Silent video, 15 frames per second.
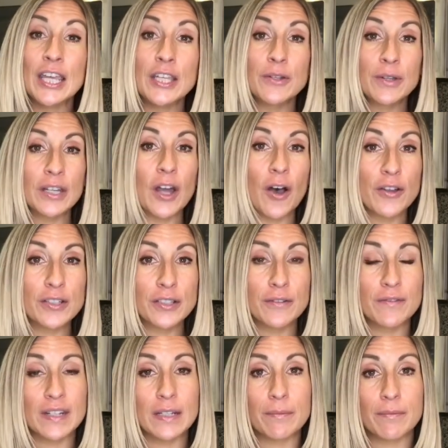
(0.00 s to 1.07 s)
You can also
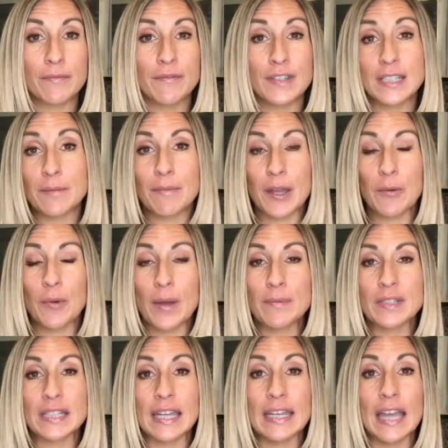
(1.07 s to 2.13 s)
visit my
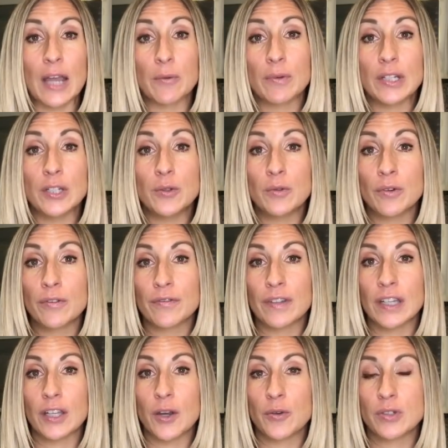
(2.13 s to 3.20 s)
website at
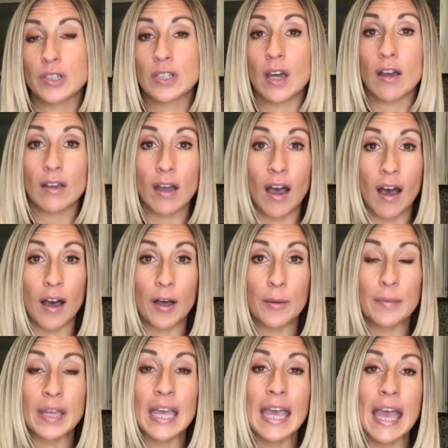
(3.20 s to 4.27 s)

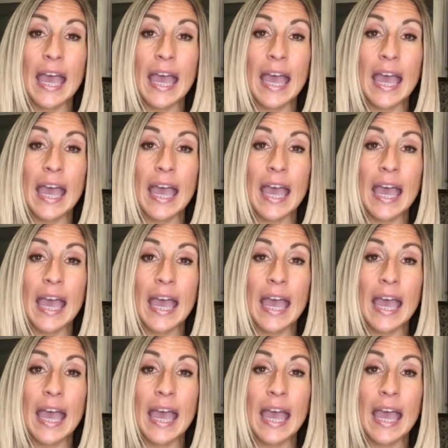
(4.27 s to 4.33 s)
renewalfitcoach.com